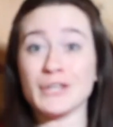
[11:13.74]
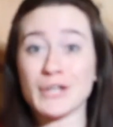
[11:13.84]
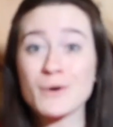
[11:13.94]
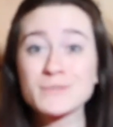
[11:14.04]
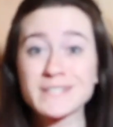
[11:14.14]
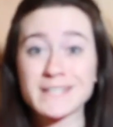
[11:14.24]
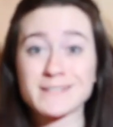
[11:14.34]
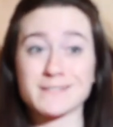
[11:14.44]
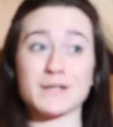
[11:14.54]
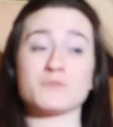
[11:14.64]
no
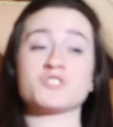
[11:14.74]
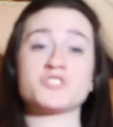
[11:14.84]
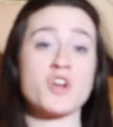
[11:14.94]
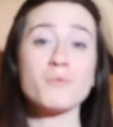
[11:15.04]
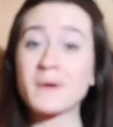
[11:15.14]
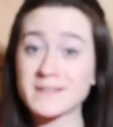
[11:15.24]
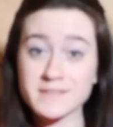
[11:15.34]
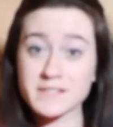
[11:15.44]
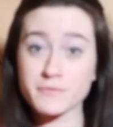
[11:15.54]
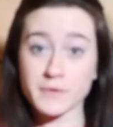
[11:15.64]
sense. There was no
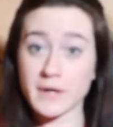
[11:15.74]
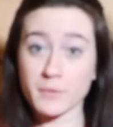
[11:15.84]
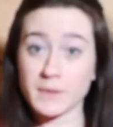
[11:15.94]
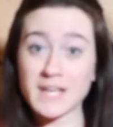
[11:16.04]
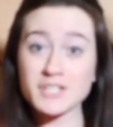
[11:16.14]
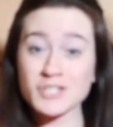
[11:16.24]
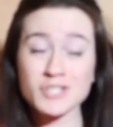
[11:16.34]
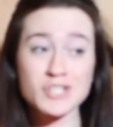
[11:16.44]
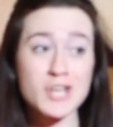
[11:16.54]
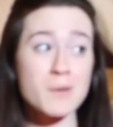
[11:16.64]
basis for their
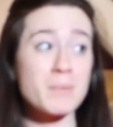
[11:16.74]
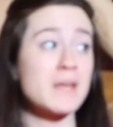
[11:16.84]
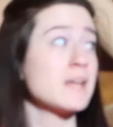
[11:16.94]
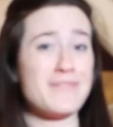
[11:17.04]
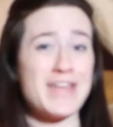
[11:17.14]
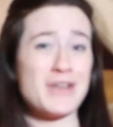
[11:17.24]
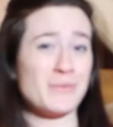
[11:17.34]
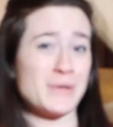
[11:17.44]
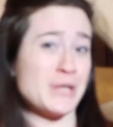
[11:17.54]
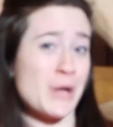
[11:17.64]
relationship. They'd
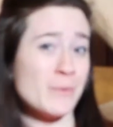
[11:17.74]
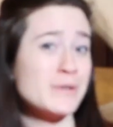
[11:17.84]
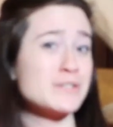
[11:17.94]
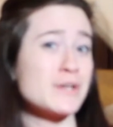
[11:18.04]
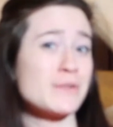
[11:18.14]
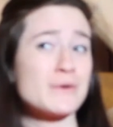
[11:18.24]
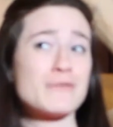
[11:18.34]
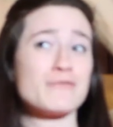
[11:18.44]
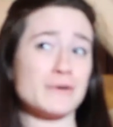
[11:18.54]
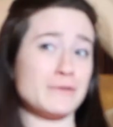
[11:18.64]
only known each
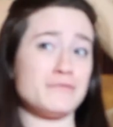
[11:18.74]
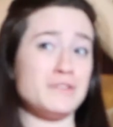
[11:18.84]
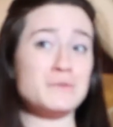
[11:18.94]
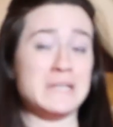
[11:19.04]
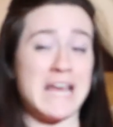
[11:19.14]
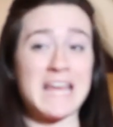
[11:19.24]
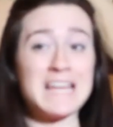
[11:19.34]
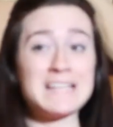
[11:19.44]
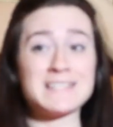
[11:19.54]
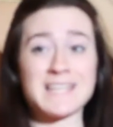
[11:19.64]
other for a few
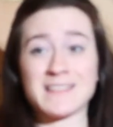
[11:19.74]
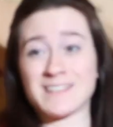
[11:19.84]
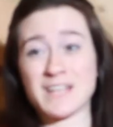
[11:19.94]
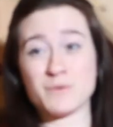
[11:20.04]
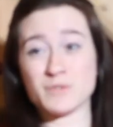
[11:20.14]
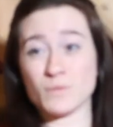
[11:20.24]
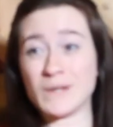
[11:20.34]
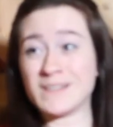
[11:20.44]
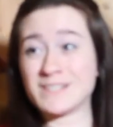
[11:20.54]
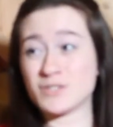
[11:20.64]
days, and then he was
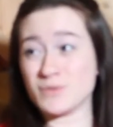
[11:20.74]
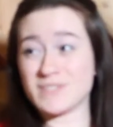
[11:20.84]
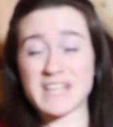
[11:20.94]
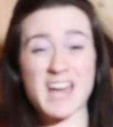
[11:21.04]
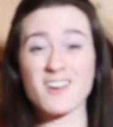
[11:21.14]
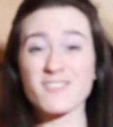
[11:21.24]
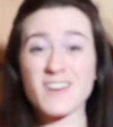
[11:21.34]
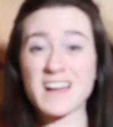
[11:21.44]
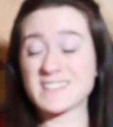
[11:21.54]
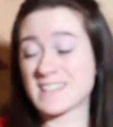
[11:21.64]
willing to
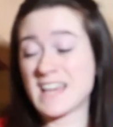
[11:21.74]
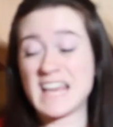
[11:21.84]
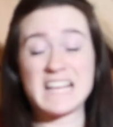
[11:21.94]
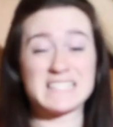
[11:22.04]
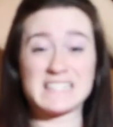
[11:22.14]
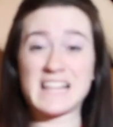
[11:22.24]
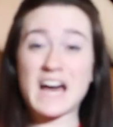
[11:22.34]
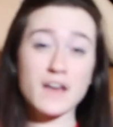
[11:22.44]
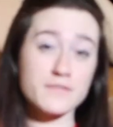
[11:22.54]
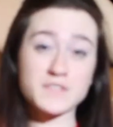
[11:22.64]
sacrifice his
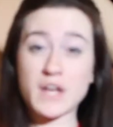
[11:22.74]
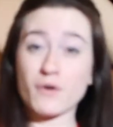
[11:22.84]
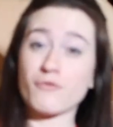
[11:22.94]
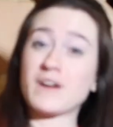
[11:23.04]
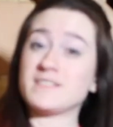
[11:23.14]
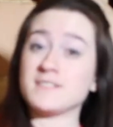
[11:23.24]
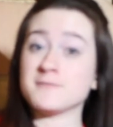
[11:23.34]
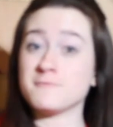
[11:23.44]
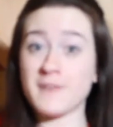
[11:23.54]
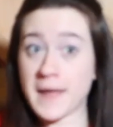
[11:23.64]
life, sacrifice
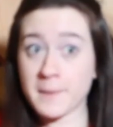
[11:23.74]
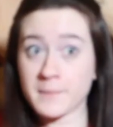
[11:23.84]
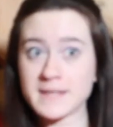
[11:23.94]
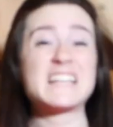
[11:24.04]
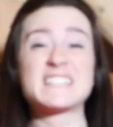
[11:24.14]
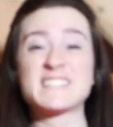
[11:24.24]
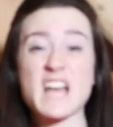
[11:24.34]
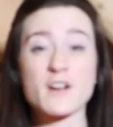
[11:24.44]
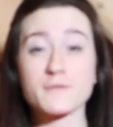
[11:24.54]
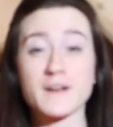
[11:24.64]
his family,
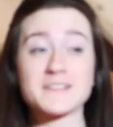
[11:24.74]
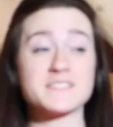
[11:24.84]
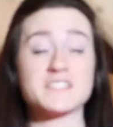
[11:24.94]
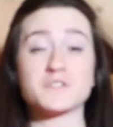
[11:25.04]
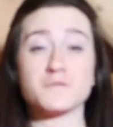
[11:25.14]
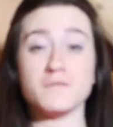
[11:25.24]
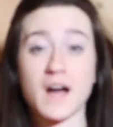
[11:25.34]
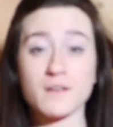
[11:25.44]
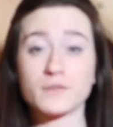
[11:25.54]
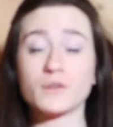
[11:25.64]
sacrifice the
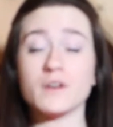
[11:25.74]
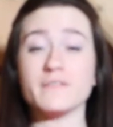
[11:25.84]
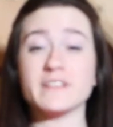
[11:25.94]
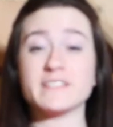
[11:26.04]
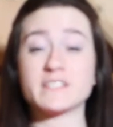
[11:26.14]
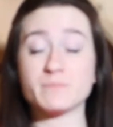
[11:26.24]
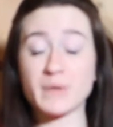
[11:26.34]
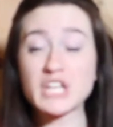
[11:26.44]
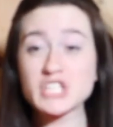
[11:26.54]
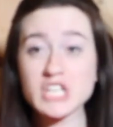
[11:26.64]
survival of his
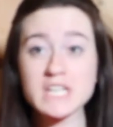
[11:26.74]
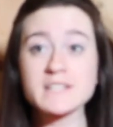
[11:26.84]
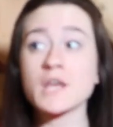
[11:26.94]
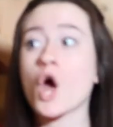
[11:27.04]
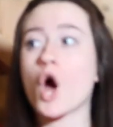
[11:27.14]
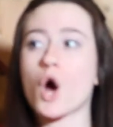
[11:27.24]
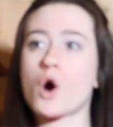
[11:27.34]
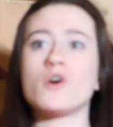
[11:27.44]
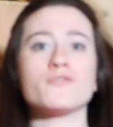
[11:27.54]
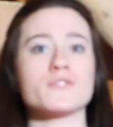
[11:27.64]
species
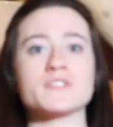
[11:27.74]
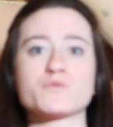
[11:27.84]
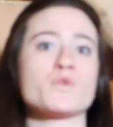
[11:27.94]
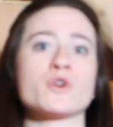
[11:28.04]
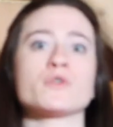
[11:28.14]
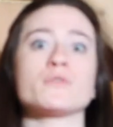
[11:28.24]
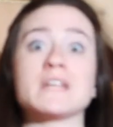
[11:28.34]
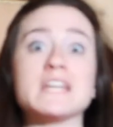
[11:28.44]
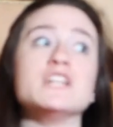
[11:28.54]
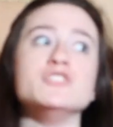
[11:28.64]
all for this one girl
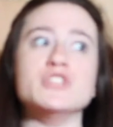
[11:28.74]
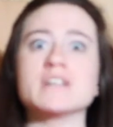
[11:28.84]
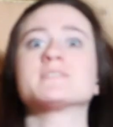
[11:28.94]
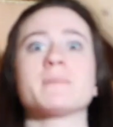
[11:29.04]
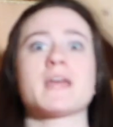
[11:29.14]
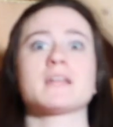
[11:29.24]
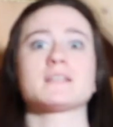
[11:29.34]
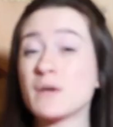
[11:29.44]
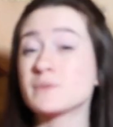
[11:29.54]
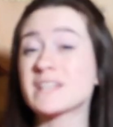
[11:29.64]
that he just met.
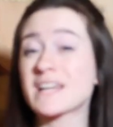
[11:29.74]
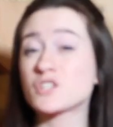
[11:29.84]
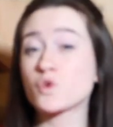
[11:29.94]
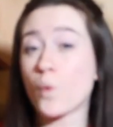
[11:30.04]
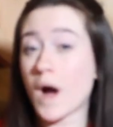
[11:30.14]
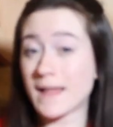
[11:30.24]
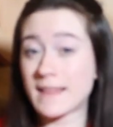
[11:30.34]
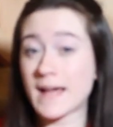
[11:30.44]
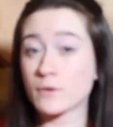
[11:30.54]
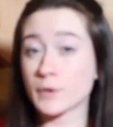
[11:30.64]
It was like a
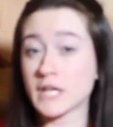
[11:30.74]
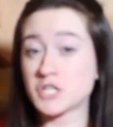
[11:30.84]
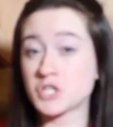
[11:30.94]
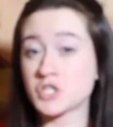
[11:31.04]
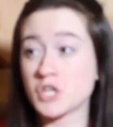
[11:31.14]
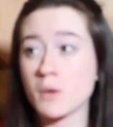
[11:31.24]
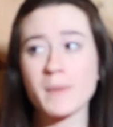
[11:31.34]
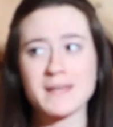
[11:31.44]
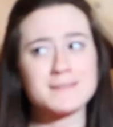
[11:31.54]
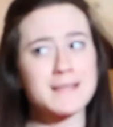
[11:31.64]
Twilight relationship,
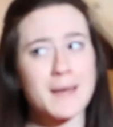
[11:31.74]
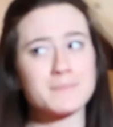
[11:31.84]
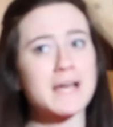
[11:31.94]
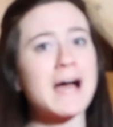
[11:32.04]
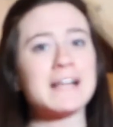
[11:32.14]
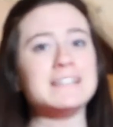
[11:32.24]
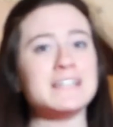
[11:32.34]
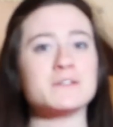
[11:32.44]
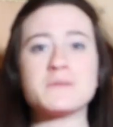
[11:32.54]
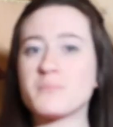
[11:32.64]
except I
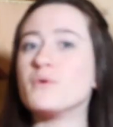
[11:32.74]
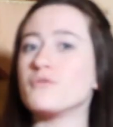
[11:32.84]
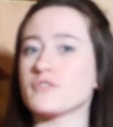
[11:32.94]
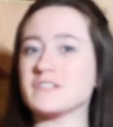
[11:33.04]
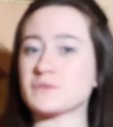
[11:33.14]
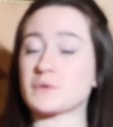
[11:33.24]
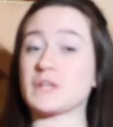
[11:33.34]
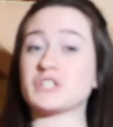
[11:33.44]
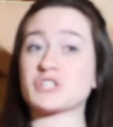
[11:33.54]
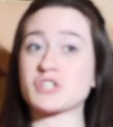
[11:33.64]
didn't pull for this
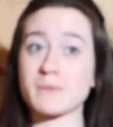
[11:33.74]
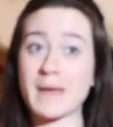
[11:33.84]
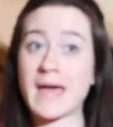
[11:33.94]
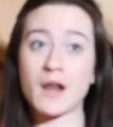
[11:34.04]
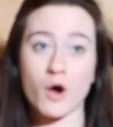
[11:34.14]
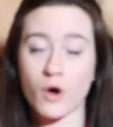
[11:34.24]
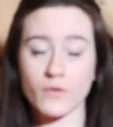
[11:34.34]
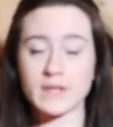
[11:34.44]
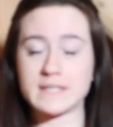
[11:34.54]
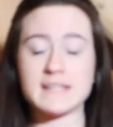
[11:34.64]
relationship at
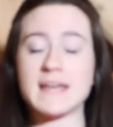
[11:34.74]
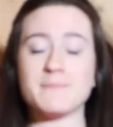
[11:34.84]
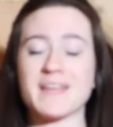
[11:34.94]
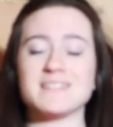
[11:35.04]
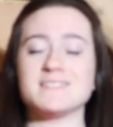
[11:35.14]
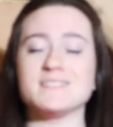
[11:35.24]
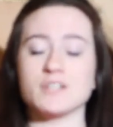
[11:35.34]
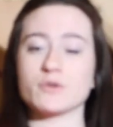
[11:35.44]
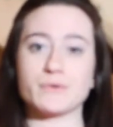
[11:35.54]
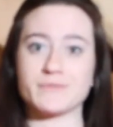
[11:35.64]
all. It, it made
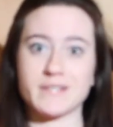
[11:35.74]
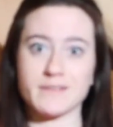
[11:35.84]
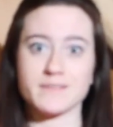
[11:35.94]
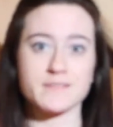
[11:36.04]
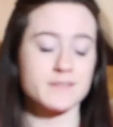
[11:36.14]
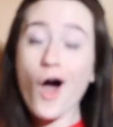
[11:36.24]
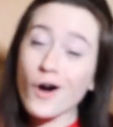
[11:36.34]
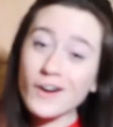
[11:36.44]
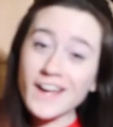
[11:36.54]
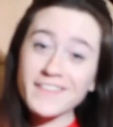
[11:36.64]
zero sense.
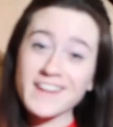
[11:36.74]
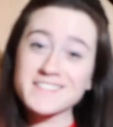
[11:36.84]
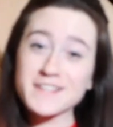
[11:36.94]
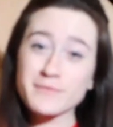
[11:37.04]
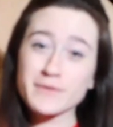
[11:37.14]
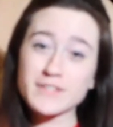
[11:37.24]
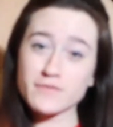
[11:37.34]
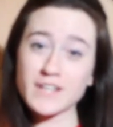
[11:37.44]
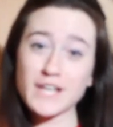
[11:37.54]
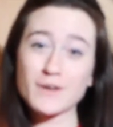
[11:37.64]
Alright, that is it for
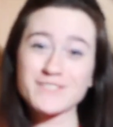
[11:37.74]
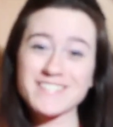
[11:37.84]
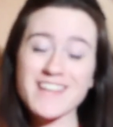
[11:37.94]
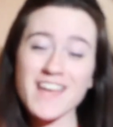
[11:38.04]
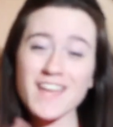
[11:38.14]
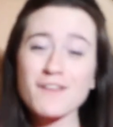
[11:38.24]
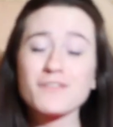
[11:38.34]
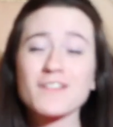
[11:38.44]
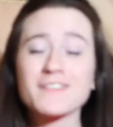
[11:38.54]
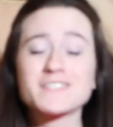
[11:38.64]
this video today. If
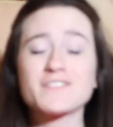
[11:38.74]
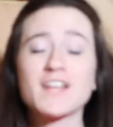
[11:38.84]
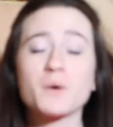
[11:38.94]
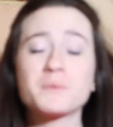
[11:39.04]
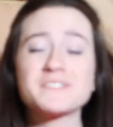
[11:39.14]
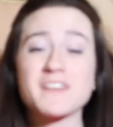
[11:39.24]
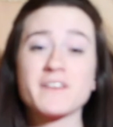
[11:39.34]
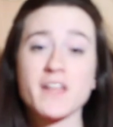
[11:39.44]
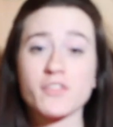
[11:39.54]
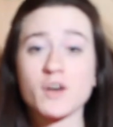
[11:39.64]
you like this video, please give
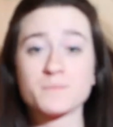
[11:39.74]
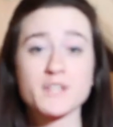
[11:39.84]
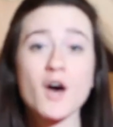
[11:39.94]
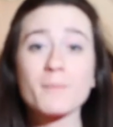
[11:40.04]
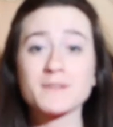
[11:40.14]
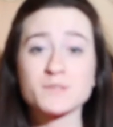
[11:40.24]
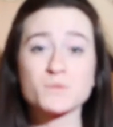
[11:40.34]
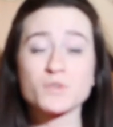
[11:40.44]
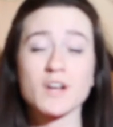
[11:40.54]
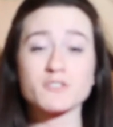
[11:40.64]
it a thumbs up and
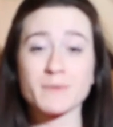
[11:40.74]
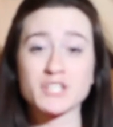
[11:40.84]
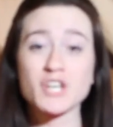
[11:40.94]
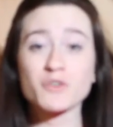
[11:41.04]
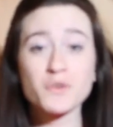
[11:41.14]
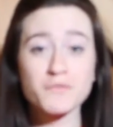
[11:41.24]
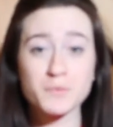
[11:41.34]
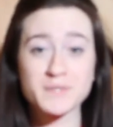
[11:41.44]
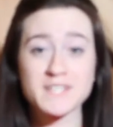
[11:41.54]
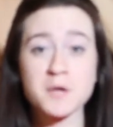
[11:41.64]
subscribe to my channel if
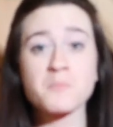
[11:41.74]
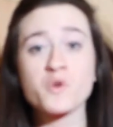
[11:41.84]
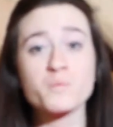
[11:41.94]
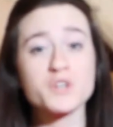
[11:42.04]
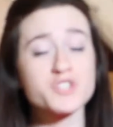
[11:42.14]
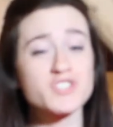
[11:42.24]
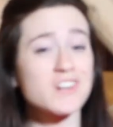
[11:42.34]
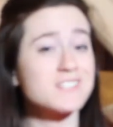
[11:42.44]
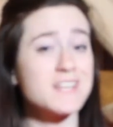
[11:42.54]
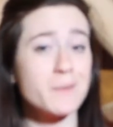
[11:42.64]
you want to see more bookish
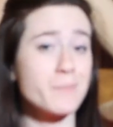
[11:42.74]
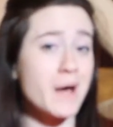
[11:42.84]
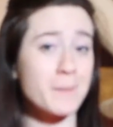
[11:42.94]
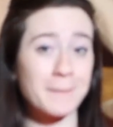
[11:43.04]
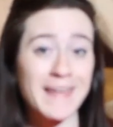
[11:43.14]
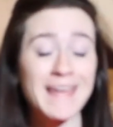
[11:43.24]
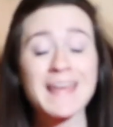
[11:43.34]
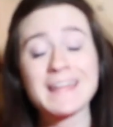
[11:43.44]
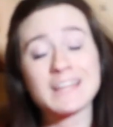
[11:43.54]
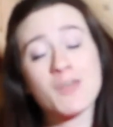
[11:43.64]
content by me.
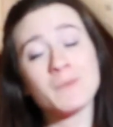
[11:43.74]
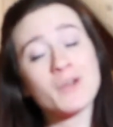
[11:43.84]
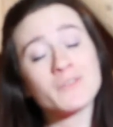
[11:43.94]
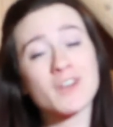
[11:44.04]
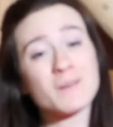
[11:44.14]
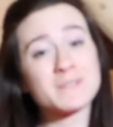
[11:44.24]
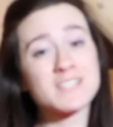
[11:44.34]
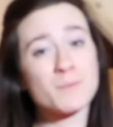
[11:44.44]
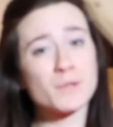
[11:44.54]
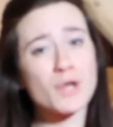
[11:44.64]
Let me know in the comments
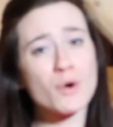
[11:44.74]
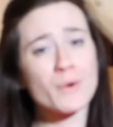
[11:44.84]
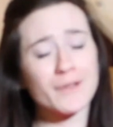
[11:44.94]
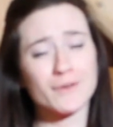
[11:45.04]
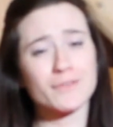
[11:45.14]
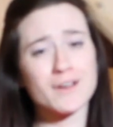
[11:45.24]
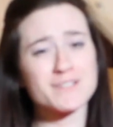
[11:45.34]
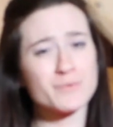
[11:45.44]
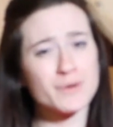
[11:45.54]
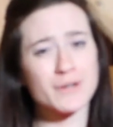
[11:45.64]
down below what your
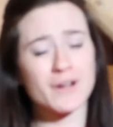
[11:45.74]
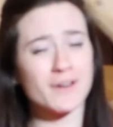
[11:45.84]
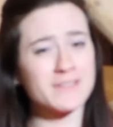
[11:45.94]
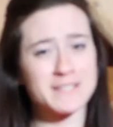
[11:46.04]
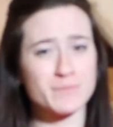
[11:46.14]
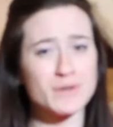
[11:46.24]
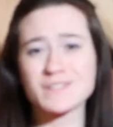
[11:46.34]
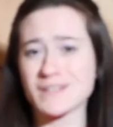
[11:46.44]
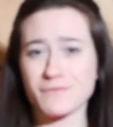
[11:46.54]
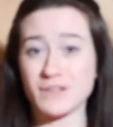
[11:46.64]
thoughts were on these
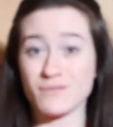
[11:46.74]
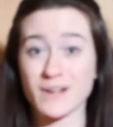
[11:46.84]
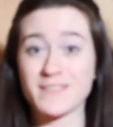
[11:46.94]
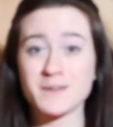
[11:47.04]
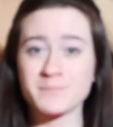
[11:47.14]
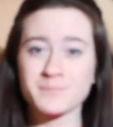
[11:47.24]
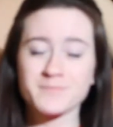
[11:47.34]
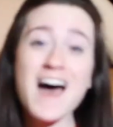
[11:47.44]
books if you've read them.